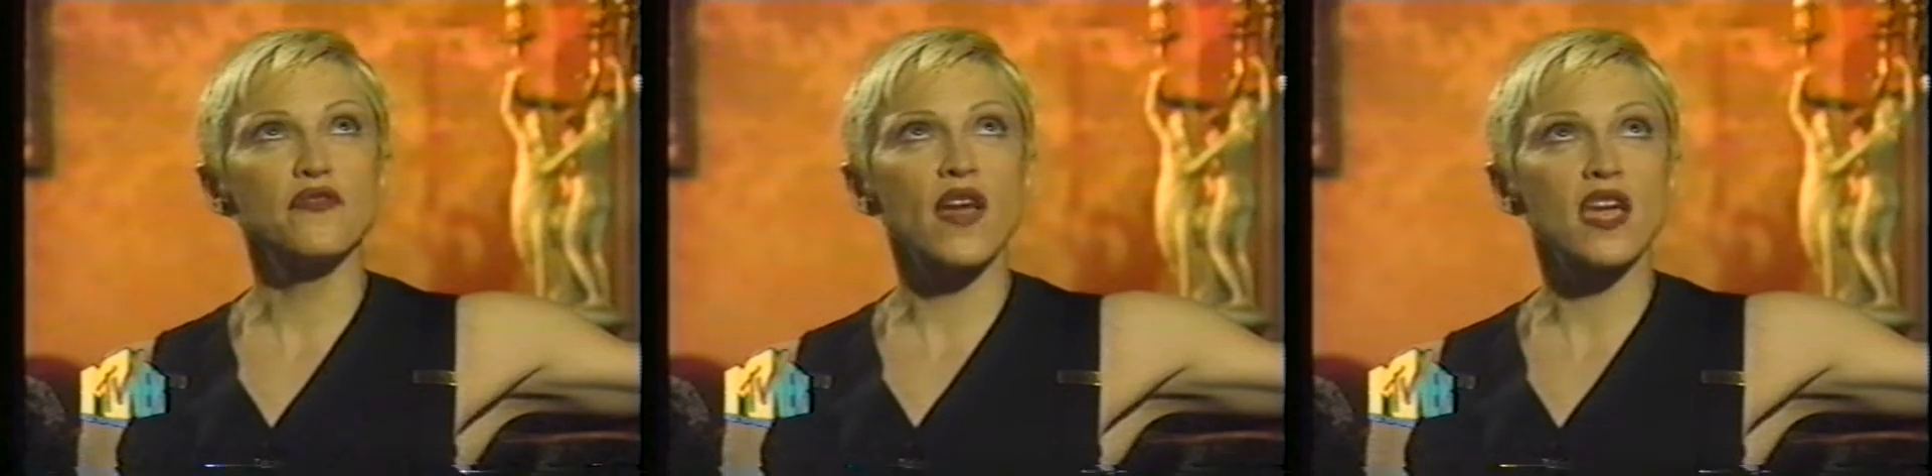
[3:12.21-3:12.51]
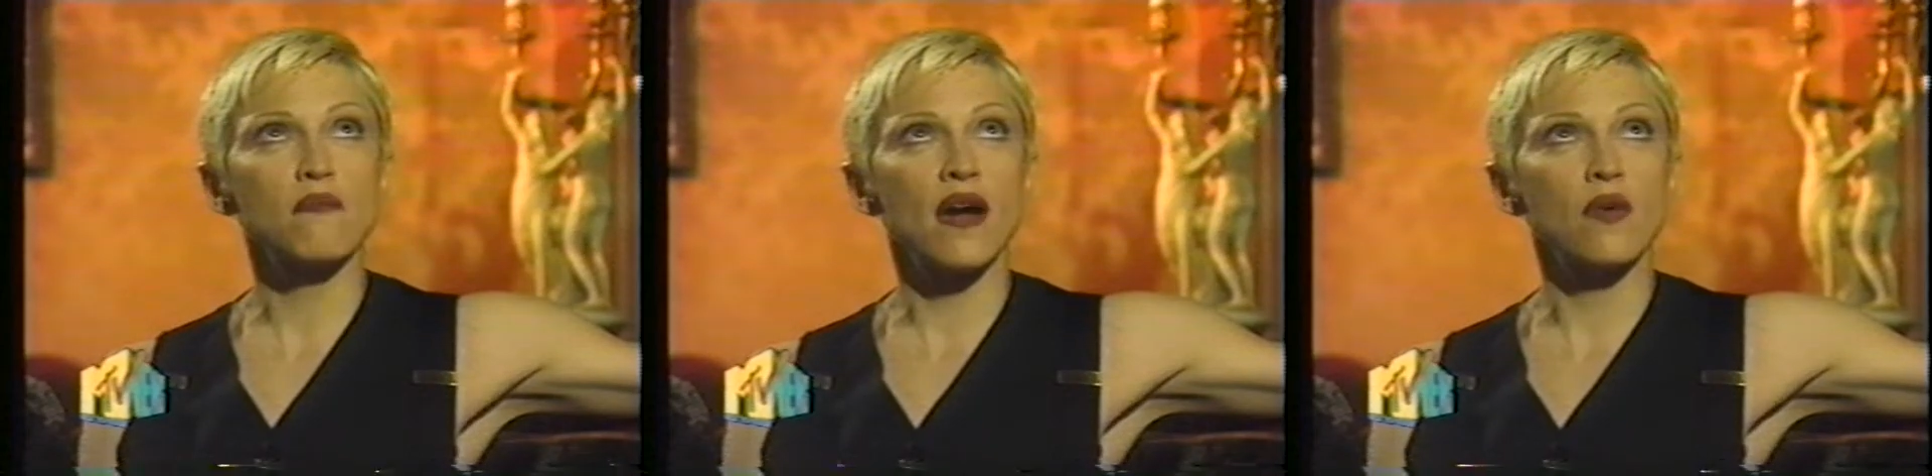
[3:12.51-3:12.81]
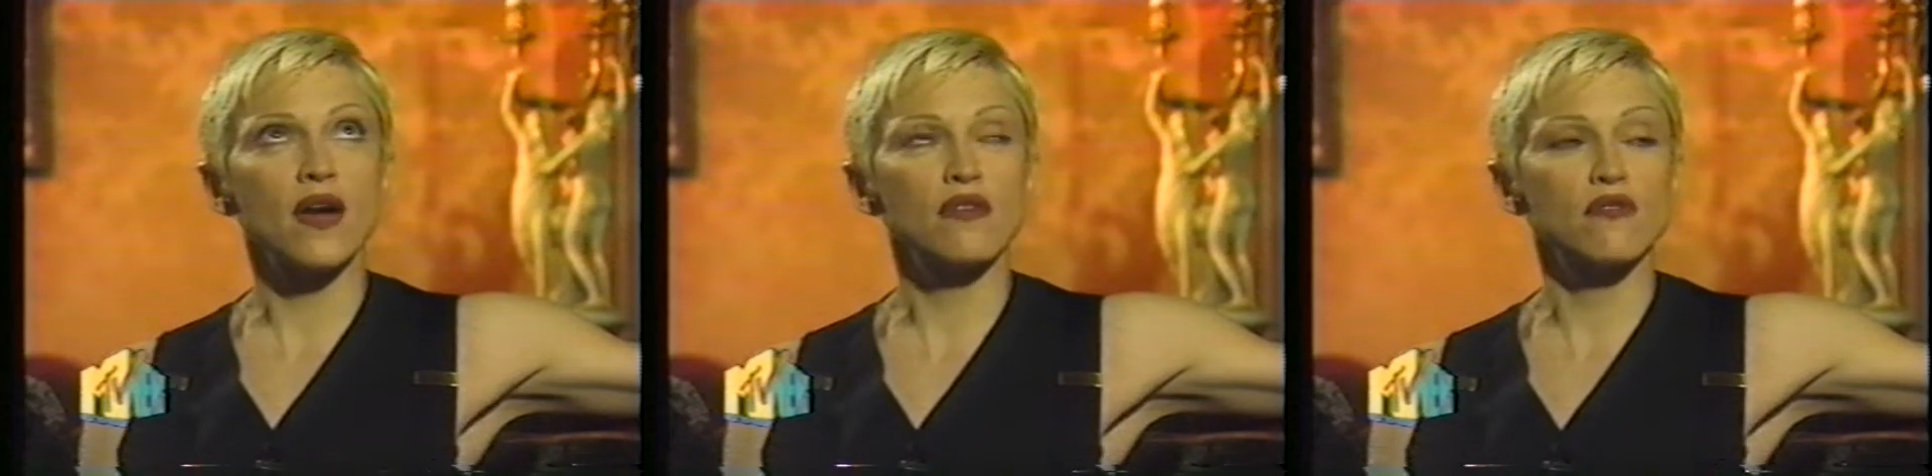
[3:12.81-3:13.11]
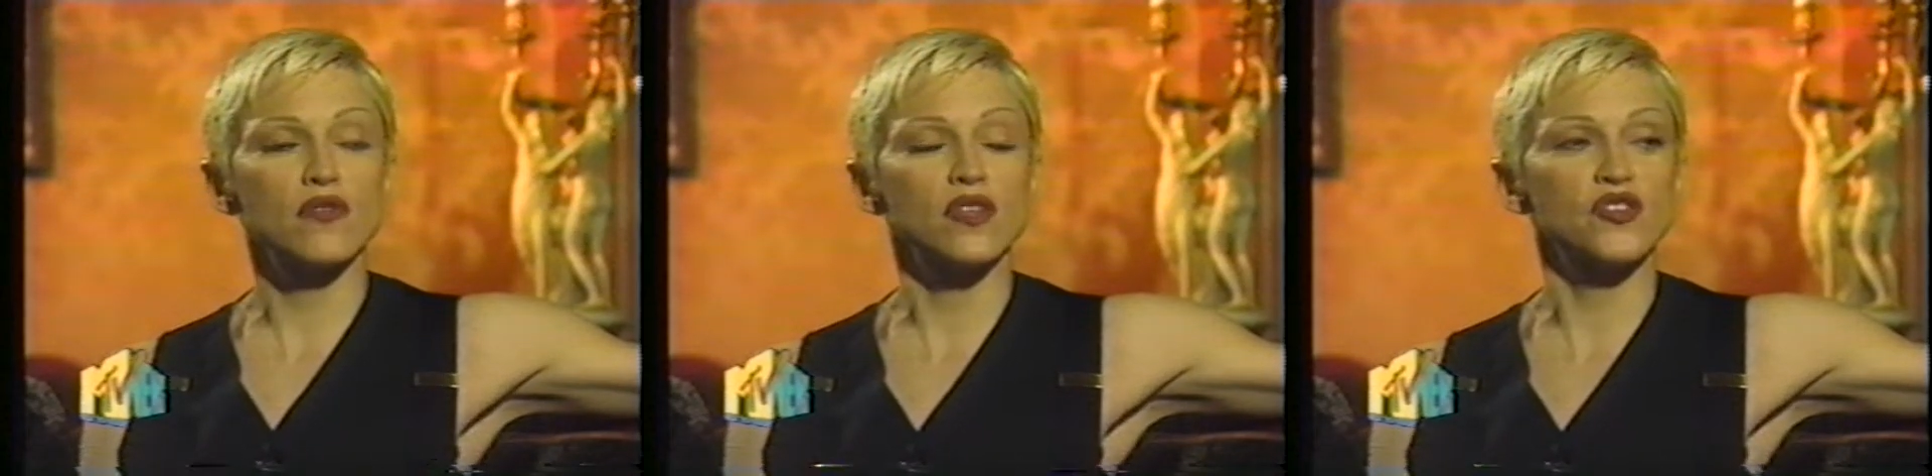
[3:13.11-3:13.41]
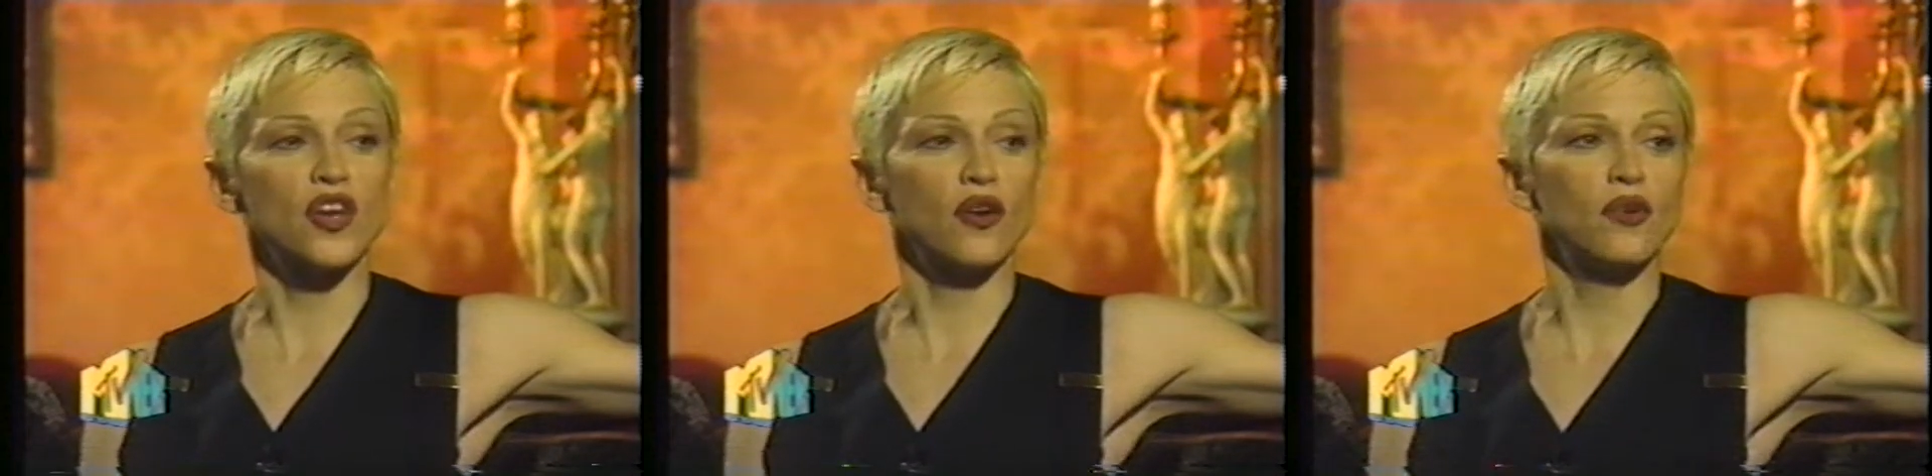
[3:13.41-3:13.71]
fake my way through the
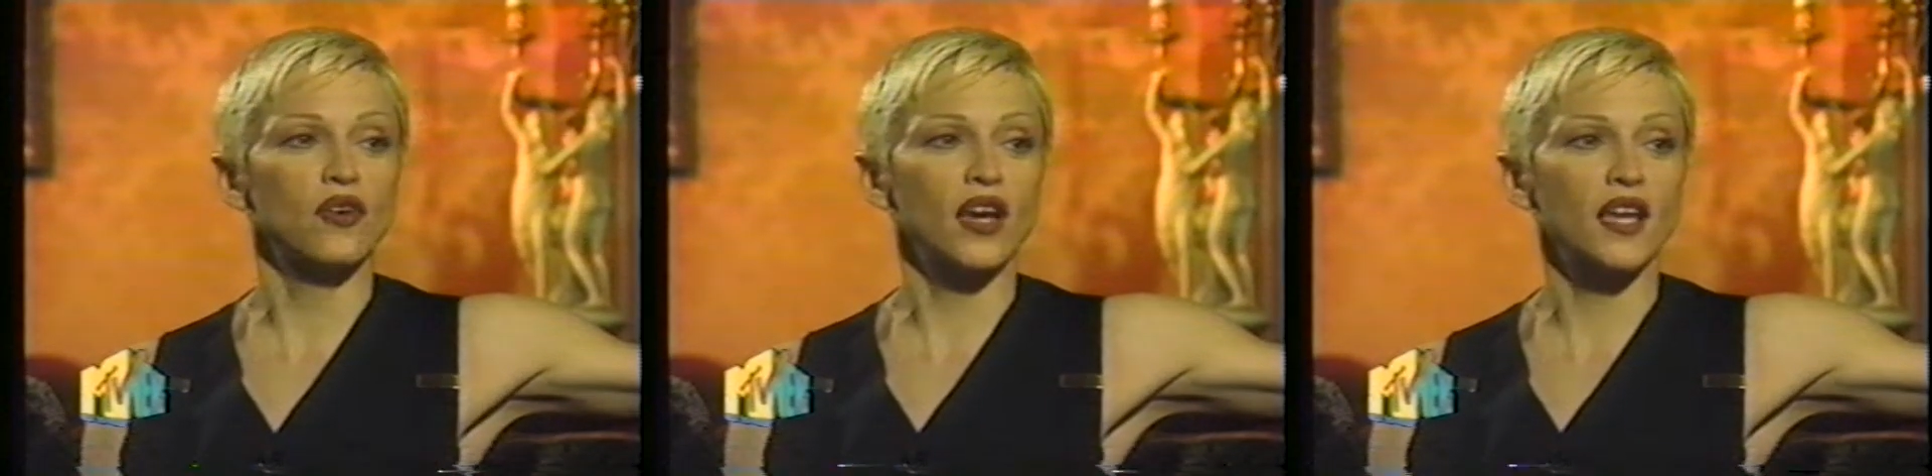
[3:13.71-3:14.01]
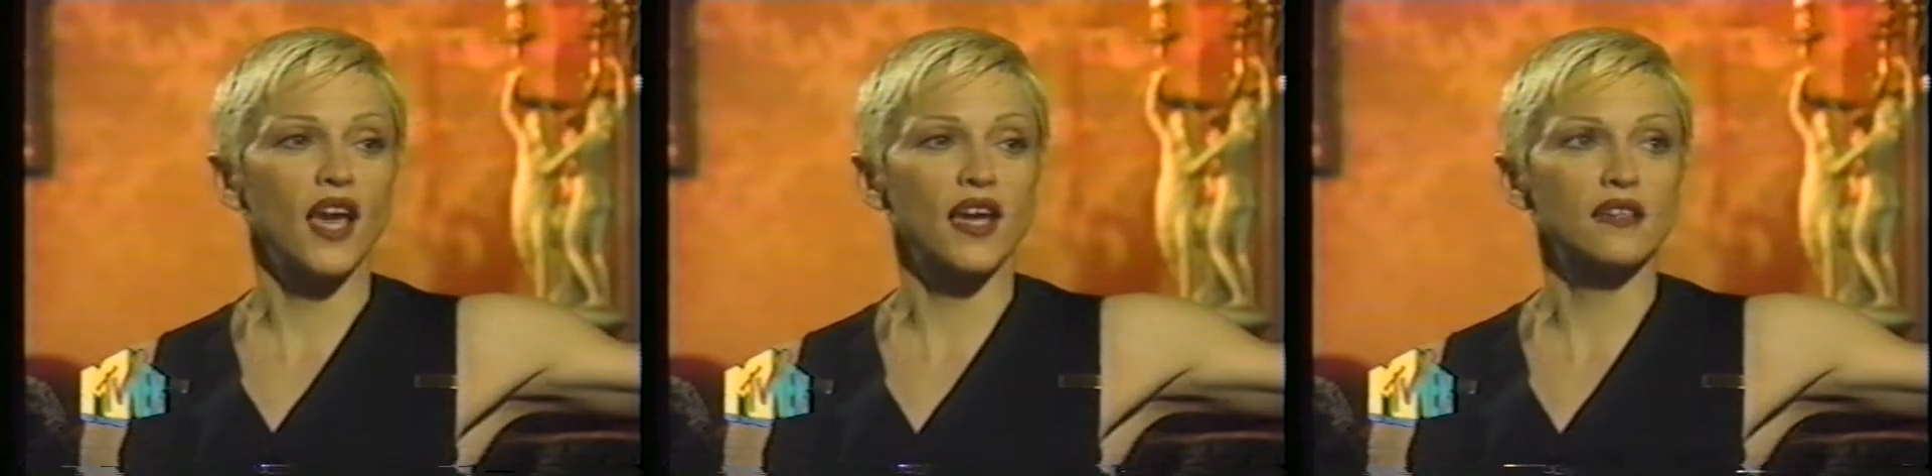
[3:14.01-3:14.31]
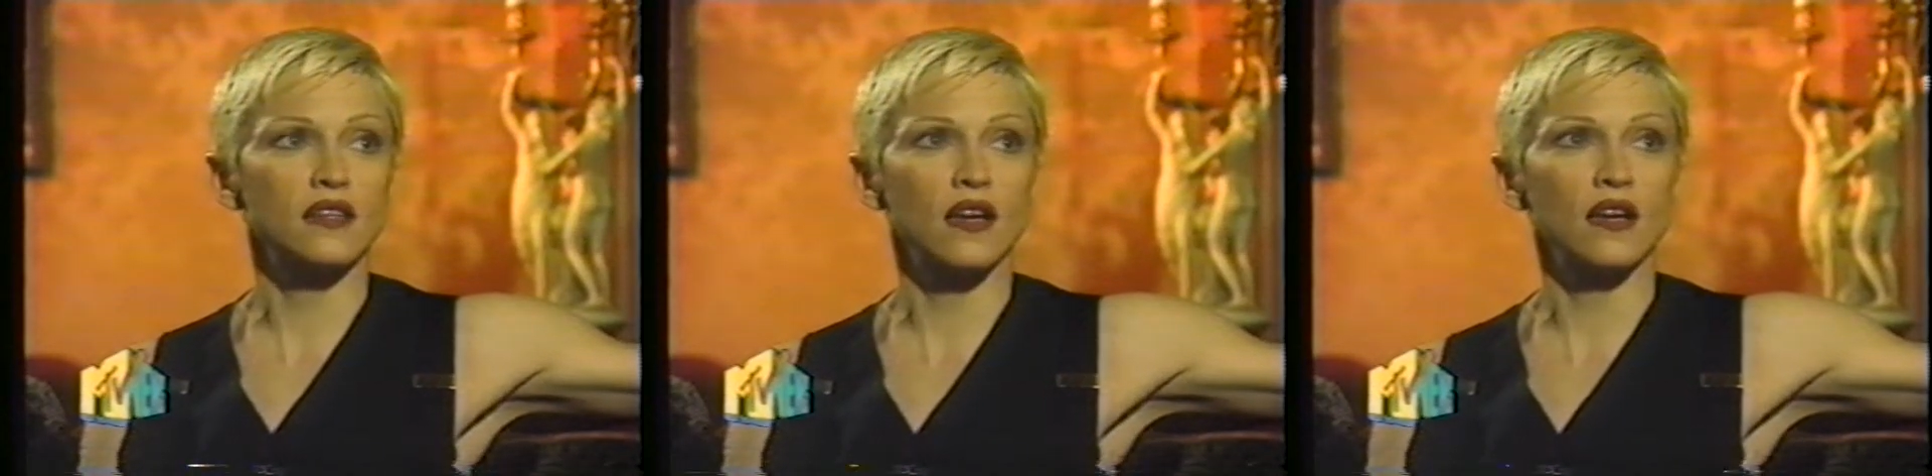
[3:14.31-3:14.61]
show. I can't,